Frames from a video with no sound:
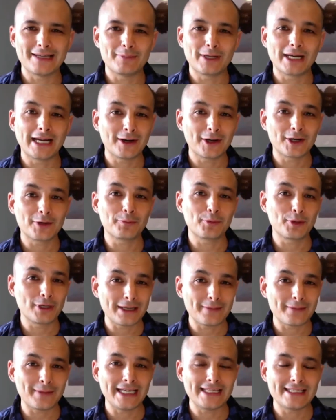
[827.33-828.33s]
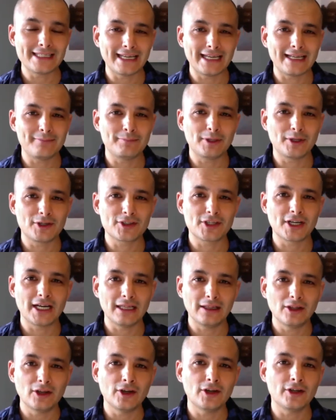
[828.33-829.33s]
but I got a pretty amazing end because I
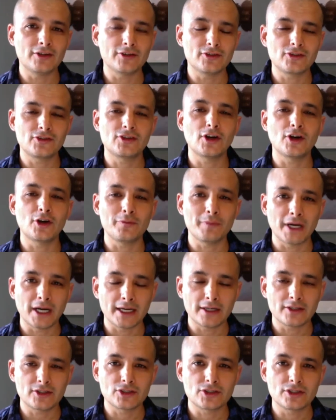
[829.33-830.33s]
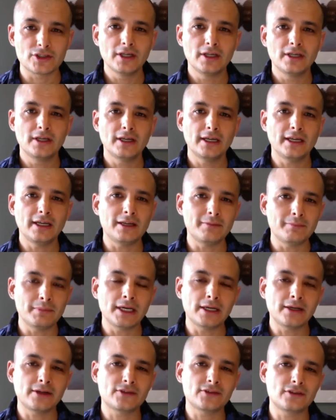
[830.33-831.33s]
learned so much in
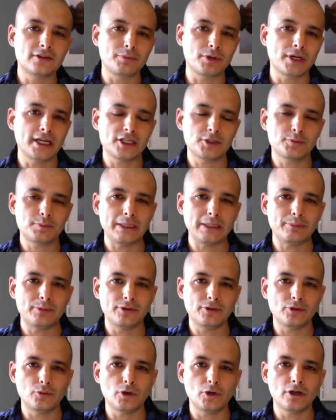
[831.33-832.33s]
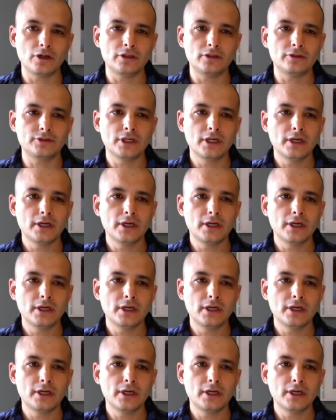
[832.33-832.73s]
amongst the brightest people in the world